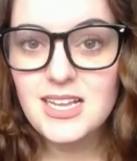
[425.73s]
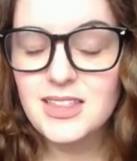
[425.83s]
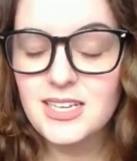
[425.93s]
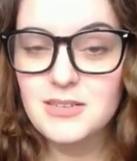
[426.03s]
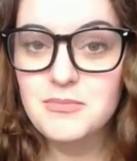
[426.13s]

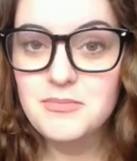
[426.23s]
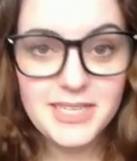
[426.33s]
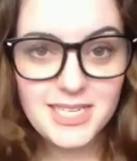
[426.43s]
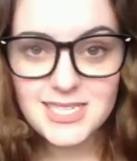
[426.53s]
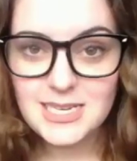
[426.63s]
there are
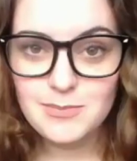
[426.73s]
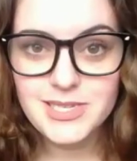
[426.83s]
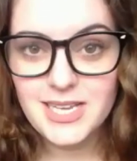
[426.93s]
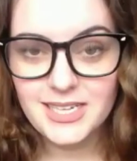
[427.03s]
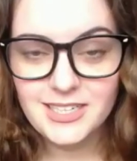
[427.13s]
many
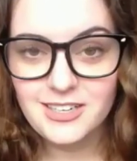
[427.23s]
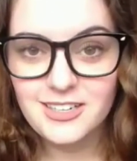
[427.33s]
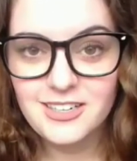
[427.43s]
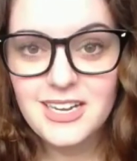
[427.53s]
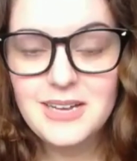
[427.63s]
steps that
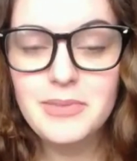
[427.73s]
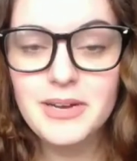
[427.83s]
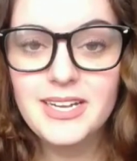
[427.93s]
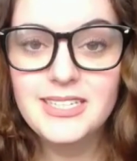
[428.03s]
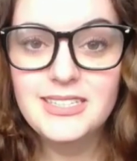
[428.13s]
occur.
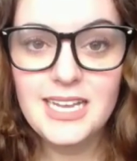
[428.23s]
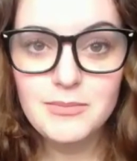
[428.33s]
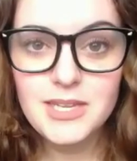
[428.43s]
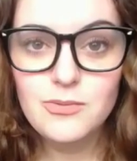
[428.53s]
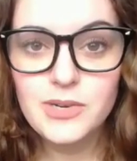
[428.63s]
But,
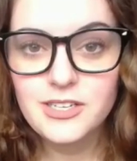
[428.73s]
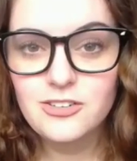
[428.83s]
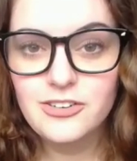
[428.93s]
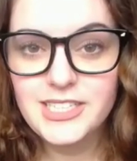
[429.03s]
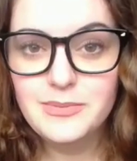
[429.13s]
namely, what you're
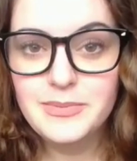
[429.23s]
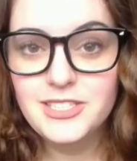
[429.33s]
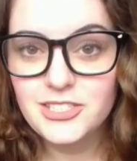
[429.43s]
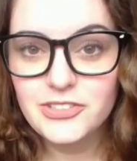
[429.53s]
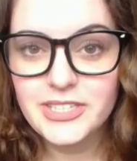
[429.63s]
going to be
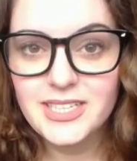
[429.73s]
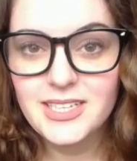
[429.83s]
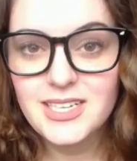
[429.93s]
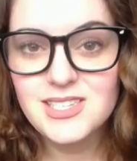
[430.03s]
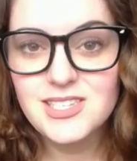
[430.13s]

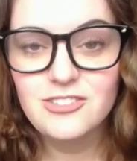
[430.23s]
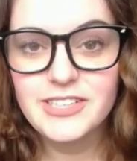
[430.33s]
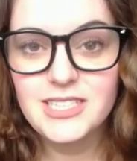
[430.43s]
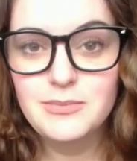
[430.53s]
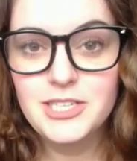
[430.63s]
doing is you're
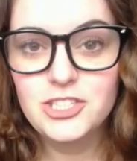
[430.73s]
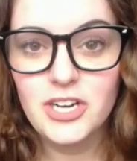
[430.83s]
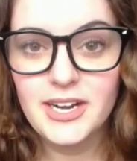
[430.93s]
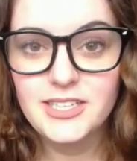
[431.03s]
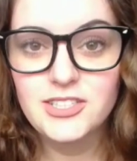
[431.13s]
going to be
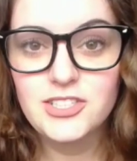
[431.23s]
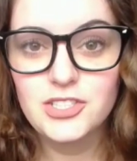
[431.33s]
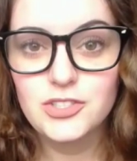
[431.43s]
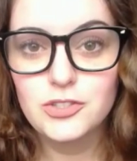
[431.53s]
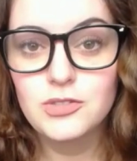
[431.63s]
trying
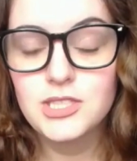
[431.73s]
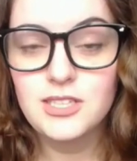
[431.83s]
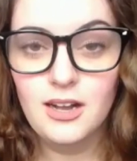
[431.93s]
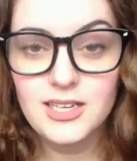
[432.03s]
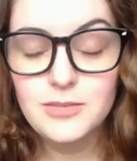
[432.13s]
to
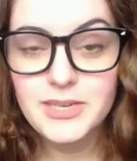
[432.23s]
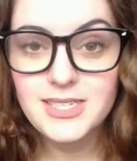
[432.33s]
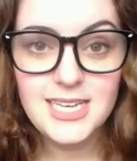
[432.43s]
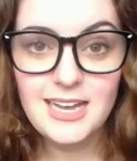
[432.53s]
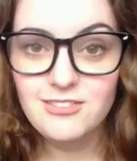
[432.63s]

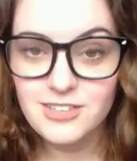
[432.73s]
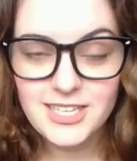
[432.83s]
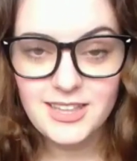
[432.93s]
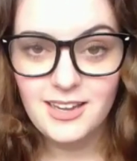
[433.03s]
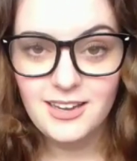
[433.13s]
document
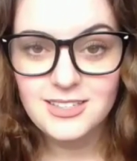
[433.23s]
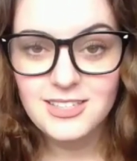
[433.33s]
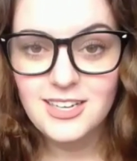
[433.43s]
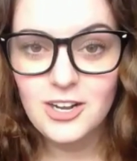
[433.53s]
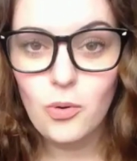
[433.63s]
everything,
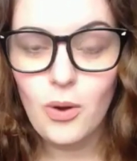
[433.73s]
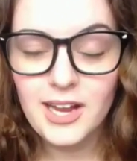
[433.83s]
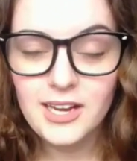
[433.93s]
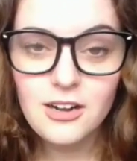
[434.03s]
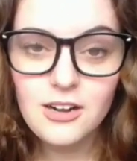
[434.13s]

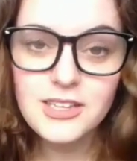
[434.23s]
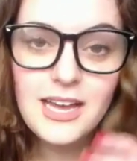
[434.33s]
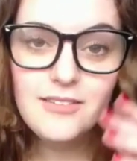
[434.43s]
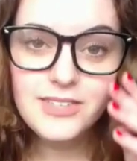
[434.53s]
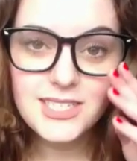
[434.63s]
acquire all the
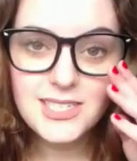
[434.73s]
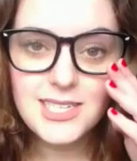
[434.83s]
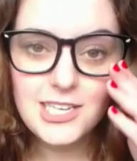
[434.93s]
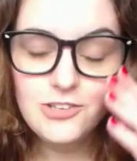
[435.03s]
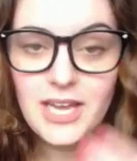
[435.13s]
evidence
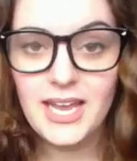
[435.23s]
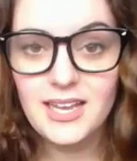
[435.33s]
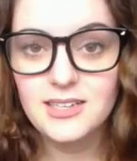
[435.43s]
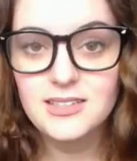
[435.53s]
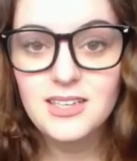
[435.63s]
that you
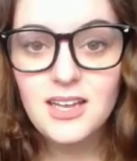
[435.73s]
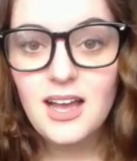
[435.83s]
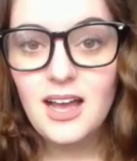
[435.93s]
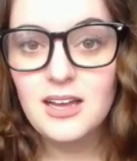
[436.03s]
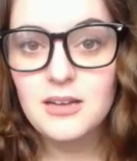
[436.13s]
can.
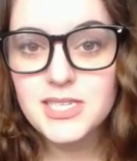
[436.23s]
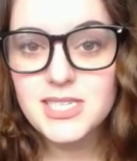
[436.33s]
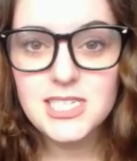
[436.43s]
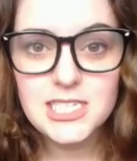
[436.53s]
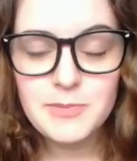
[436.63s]
Um, this
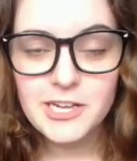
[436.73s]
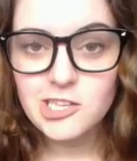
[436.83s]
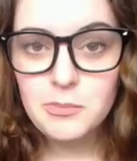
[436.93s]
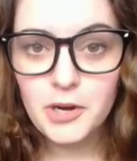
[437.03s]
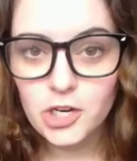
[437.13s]
is
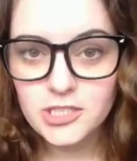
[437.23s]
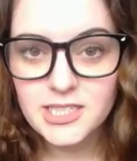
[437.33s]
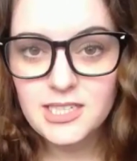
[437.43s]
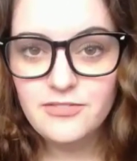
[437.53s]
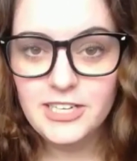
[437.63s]
especially
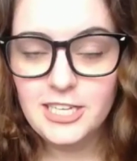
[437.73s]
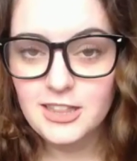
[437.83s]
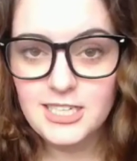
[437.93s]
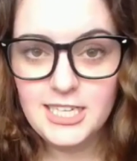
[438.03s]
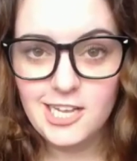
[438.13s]
pertinent if any
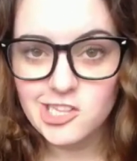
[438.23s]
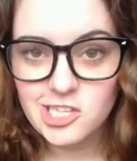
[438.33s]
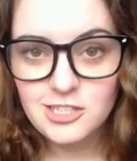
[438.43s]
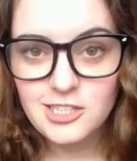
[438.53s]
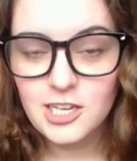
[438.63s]

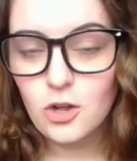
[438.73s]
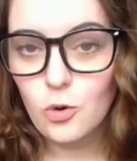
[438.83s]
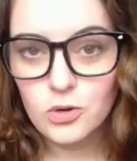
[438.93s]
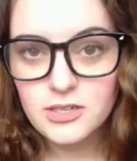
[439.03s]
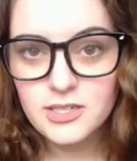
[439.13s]
litigation in
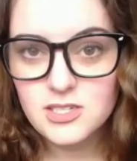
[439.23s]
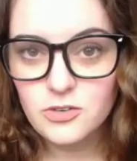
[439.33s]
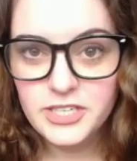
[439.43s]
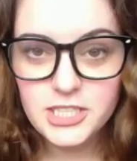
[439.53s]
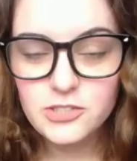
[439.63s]
court is
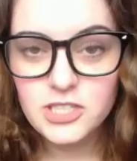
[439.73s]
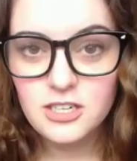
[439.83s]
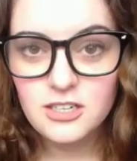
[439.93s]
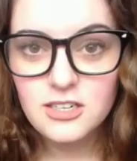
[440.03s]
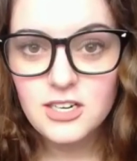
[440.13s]
going to
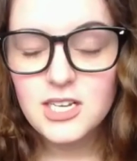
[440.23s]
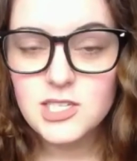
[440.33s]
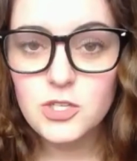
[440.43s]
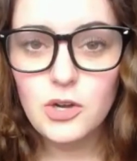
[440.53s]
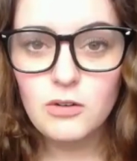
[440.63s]
occur.
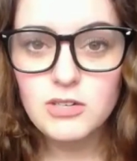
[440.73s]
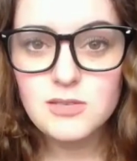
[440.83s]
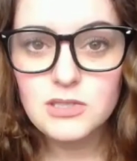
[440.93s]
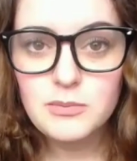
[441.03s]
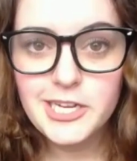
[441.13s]
So, you always
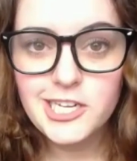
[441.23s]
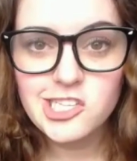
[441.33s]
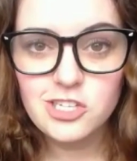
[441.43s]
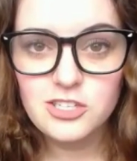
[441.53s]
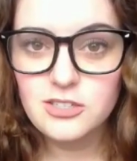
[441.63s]
want to make
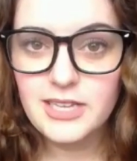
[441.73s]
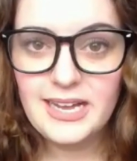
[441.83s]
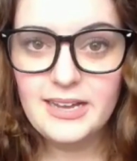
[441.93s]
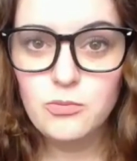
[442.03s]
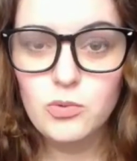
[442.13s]
sure
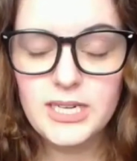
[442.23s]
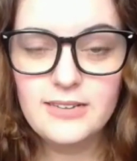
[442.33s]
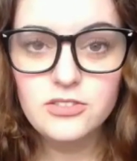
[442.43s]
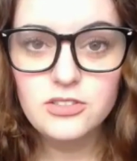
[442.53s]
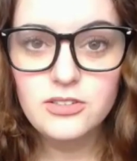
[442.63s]
that
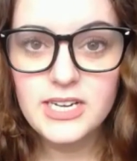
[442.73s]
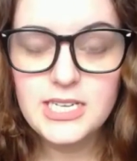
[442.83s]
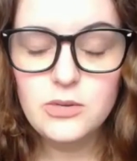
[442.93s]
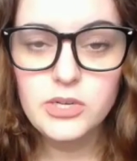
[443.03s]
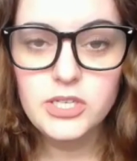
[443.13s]
whatever
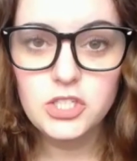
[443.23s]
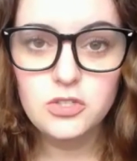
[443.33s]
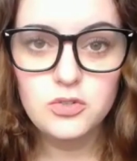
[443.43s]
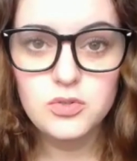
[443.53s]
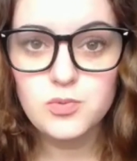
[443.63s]
anyone
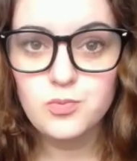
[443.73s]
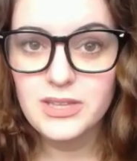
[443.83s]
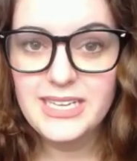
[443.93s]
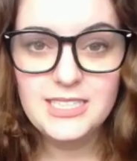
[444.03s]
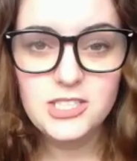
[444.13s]
who's
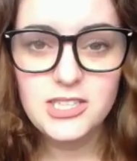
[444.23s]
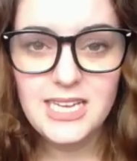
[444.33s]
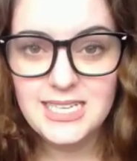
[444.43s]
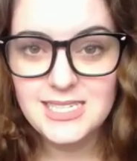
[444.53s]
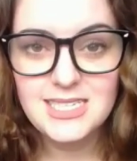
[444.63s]
related to the
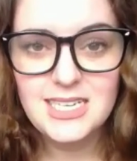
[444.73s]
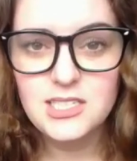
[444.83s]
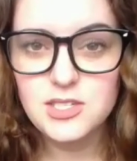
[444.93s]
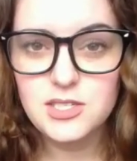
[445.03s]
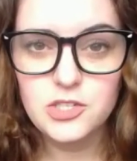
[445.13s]
incident
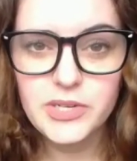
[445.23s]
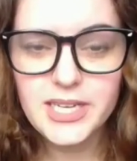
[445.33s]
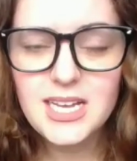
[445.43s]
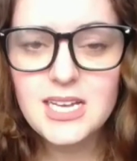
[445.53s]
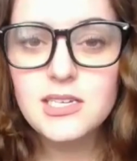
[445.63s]
is doing
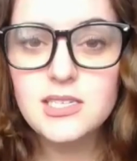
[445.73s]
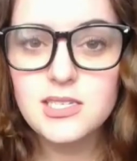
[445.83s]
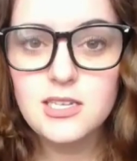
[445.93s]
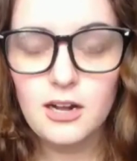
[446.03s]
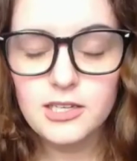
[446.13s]
is
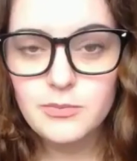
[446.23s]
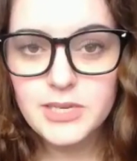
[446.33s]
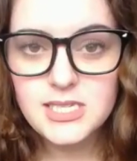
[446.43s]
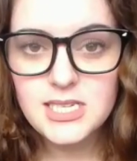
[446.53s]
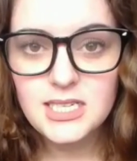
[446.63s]

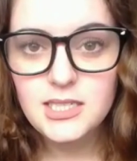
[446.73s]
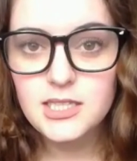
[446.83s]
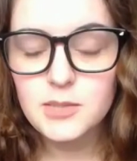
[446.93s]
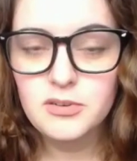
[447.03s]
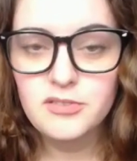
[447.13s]
documented,
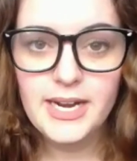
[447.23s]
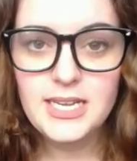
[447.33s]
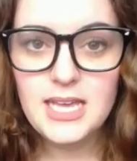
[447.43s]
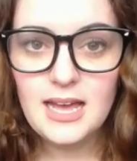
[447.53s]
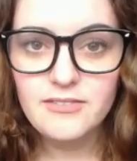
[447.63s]
they're
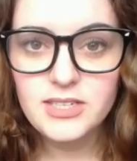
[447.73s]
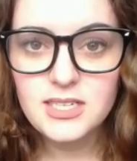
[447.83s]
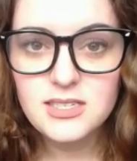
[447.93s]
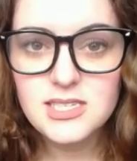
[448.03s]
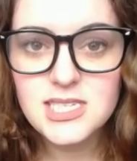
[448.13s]
providing
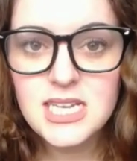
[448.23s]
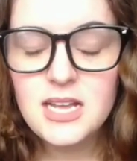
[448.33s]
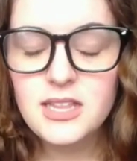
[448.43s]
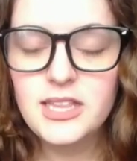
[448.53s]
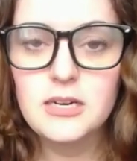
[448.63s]
evidence,
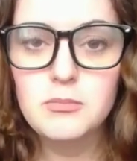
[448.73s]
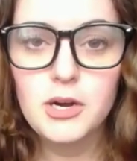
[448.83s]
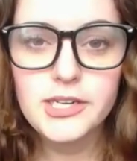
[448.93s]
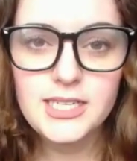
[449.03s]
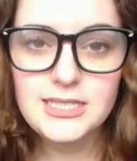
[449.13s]
they're
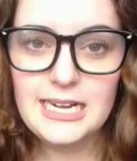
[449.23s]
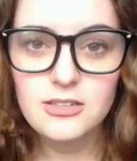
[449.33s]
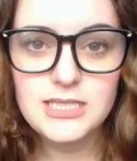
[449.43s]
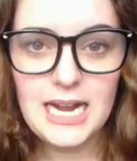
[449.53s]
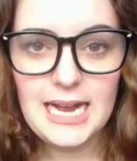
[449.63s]
marking
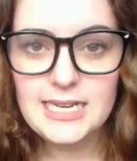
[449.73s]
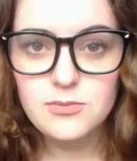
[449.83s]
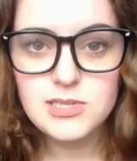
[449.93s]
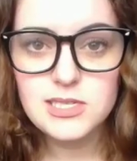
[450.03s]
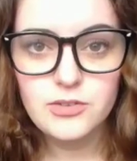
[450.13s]
down time
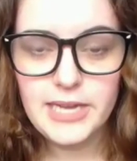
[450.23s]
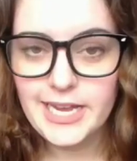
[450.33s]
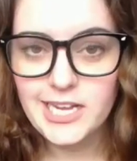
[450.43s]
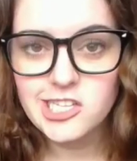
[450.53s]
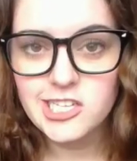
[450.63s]
times,
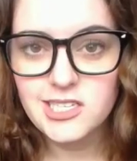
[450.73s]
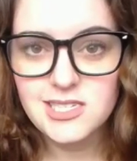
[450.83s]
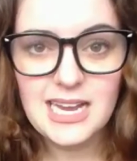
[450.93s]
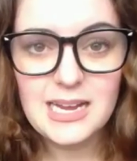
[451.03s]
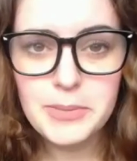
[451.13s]

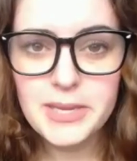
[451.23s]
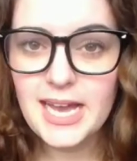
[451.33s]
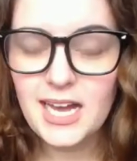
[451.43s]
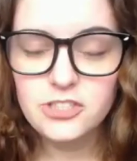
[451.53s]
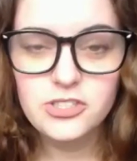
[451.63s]
locations, IP
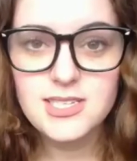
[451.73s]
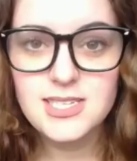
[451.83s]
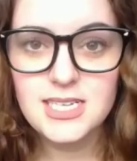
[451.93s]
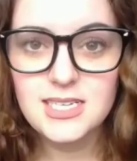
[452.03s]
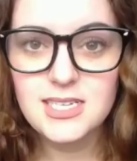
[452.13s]

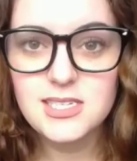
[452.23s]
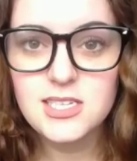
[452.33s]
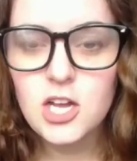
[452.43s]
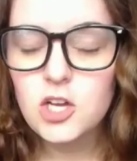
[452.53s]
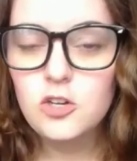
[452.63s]
addresses,
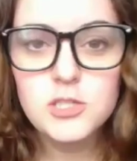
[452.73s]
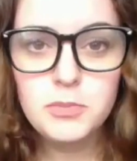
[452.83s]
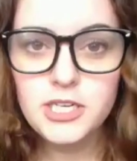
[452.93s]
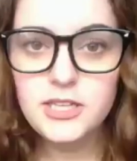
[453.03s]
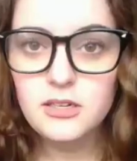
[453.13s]
who's
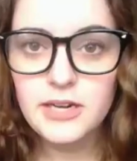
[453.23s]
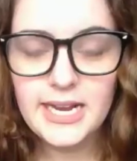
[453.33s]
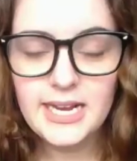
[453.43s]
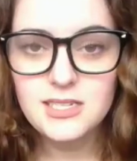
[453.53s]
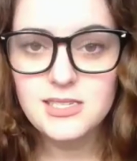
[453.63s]
putting their
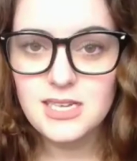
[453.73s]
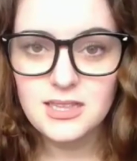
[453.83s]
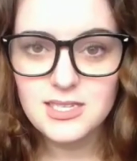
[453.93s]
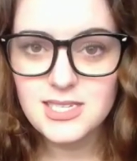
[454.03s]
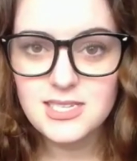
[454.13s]
hands on
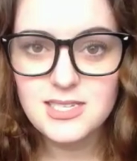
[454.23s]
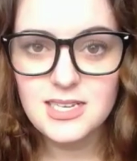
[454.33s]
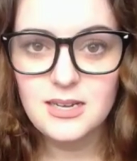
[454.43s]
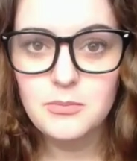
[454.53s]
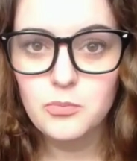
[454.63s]
the
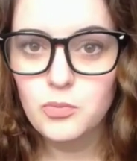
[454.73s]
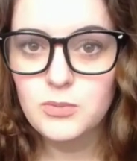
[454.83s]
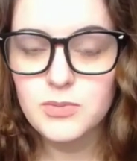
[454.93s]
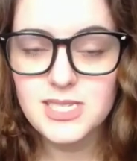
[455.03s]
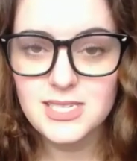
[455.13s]
system,
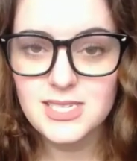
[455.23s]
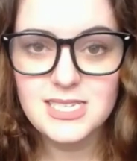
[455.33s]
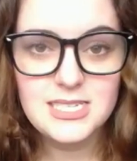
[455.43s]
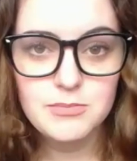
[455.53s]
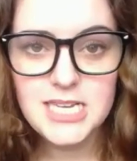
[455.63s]
when was the
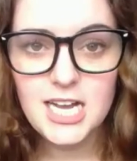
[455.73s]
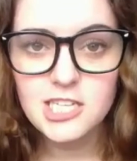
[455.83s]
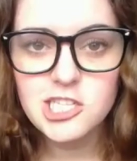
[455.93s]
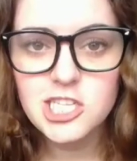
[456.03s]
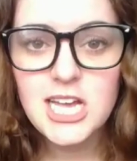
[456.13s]
system
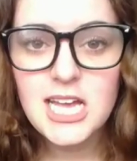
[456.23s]
touched,